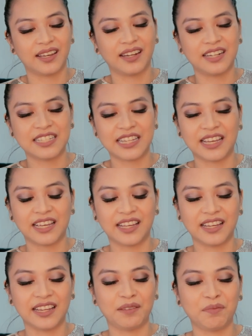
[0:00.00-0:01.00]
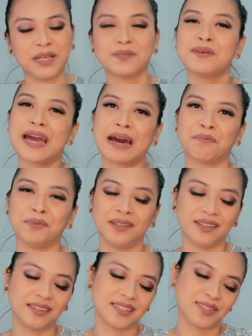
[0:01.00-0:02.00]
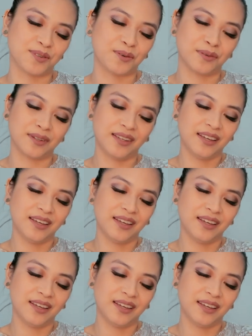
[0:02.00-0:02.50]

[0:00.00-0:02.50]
And it's like, it makes me happy, this stone.